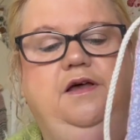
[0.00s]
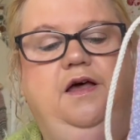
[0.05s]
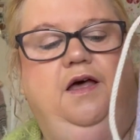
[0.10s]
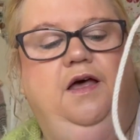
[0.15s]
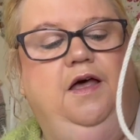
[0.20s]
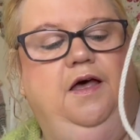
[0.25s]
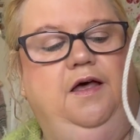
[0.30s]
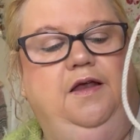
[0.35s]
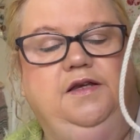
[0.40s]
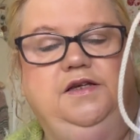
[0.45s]

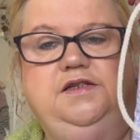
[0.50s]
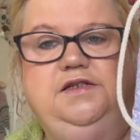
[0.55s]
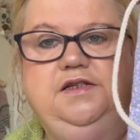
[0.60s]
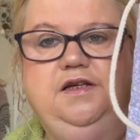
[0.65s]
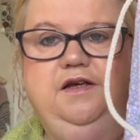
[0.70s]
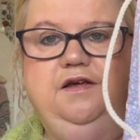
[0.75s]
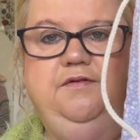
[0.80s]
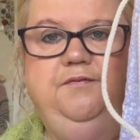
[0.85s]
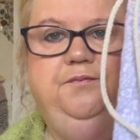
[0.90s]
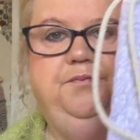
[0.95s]
And
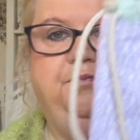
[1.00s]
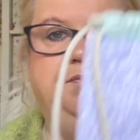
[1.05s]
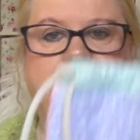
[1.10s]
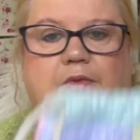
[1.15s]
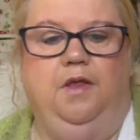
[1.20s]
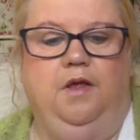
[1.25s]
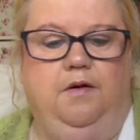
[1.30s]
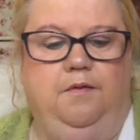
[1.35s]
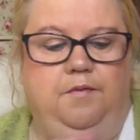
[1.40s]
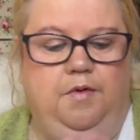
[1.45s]

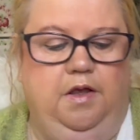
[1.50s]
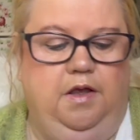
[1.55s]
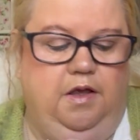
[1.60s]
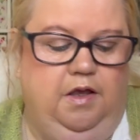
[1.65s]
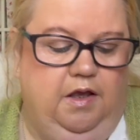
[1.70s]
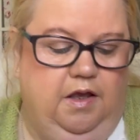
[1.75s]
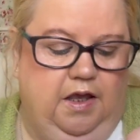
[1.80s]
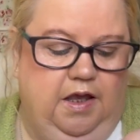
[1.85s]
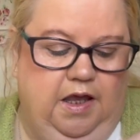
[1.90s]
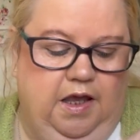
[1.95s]

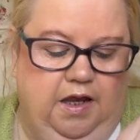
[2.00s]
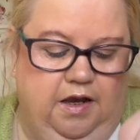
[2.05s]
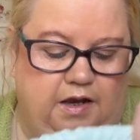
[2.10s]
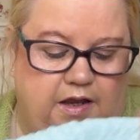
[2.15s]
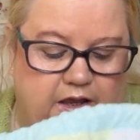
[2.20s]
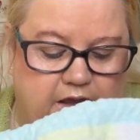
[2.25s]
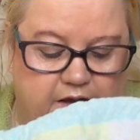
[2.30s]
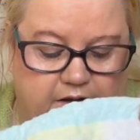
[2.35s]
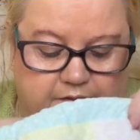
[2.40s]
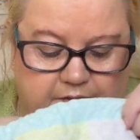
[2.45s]
in
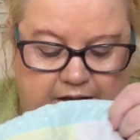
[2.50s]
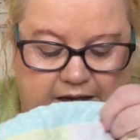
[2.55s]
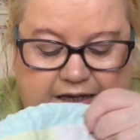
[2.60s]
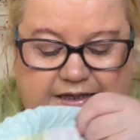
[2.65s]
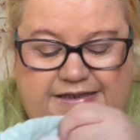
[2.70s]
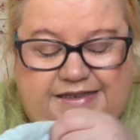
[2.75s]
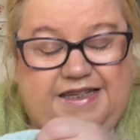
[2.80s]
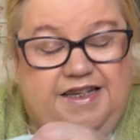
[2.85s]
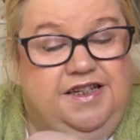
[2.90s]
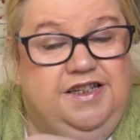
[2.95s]
here
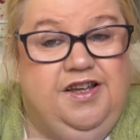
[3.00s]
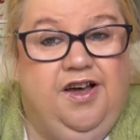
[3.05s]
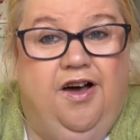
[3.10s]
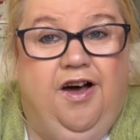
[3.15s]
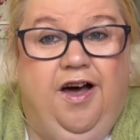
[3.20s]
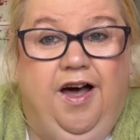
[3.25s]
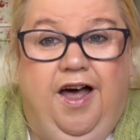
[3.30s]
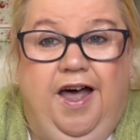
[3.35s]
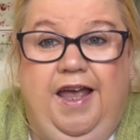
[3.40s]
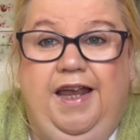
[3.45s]
is the
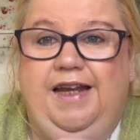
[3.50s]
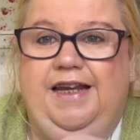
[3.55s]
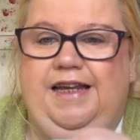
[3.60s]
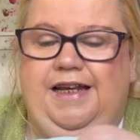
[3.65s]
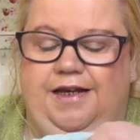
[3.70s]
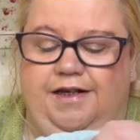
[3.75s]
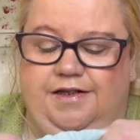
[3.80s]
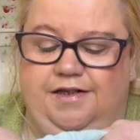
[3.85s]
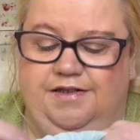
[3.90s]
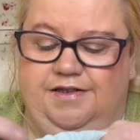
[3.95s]
tiny
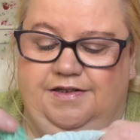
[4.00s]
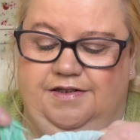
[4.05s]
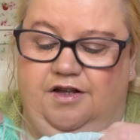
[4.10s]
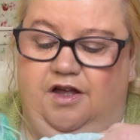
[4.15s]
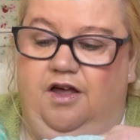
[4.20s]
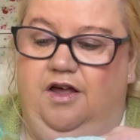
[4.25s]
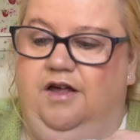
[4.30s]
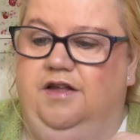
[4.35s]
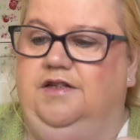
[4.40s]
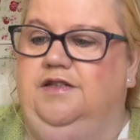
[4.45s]
little
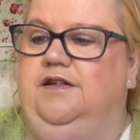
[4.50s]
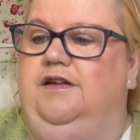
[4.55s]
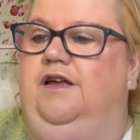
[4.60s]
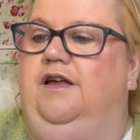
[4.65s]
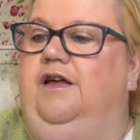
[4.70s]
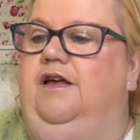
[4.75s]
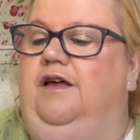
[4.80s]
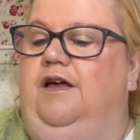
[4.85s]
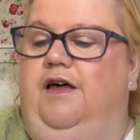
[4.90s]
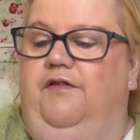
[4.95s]
start
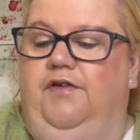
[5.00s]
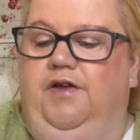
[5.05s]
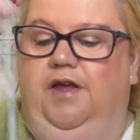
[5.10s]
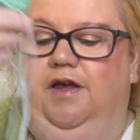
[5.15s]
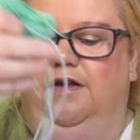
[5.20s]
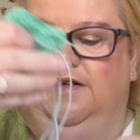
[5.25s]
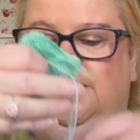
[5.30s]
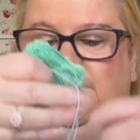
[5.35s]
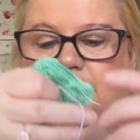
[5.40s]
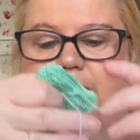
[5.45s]
of a
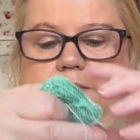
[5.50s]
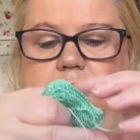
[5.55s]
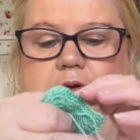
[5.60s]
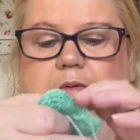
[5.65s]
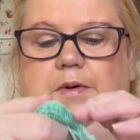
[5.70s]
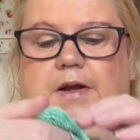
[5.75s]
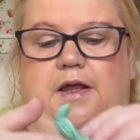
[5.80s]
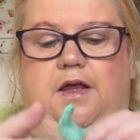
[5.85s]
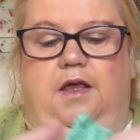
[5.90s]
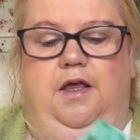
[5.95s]
cozy memory
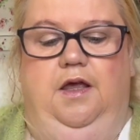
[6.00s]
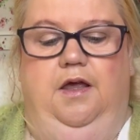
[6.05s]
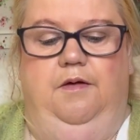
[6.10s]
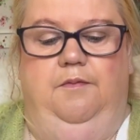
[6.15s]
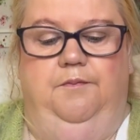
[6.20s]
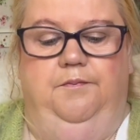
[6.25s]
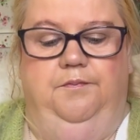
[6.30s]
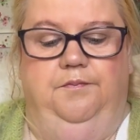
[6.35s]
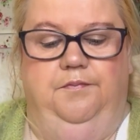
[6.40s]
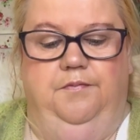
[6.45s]
blanket.
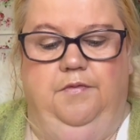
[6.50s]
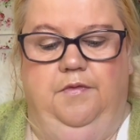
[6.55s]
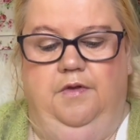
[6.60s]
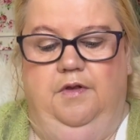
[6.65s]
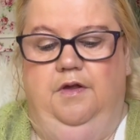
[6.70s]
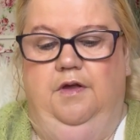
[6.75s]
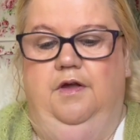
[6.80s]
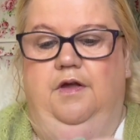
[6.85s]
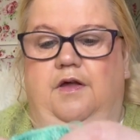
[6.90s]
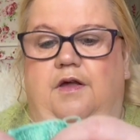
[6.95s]

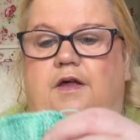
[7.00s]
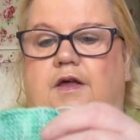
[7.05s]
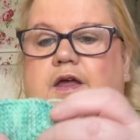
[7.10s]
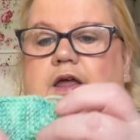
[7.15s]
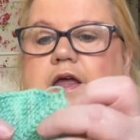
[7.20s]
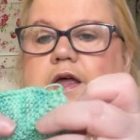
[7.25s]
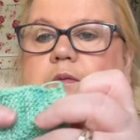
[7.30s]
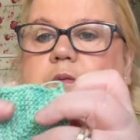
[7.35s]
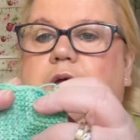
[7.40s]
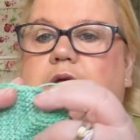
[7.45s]

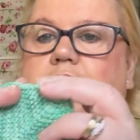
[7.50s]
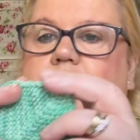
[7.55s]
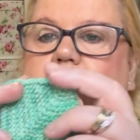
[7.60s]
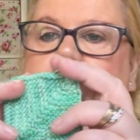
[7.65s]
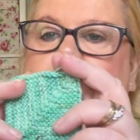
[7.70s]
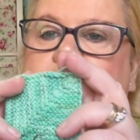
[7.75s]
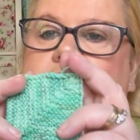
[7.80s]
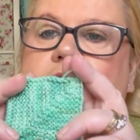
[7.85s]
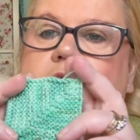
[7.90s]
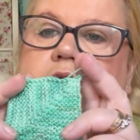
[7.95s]
Here we
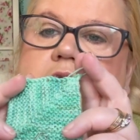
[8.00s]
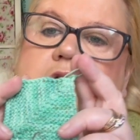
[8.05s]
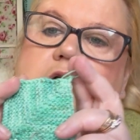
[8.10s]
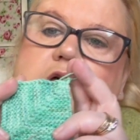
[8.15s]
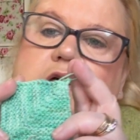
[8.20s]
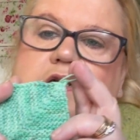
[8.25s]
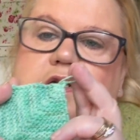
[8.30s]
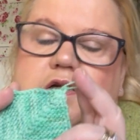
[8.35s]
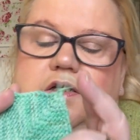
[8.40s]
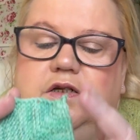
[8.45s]
go.
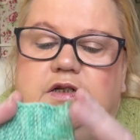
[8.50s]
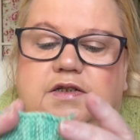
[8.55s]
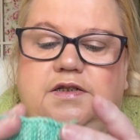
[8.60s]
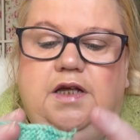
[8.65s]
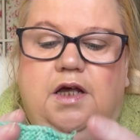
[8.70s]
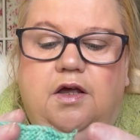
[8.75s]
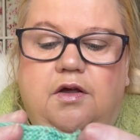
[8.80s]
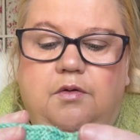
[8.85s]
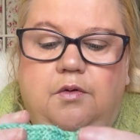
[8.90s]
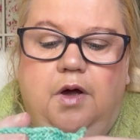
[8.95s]

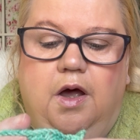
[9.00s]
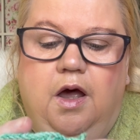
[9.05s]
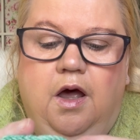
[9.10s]
So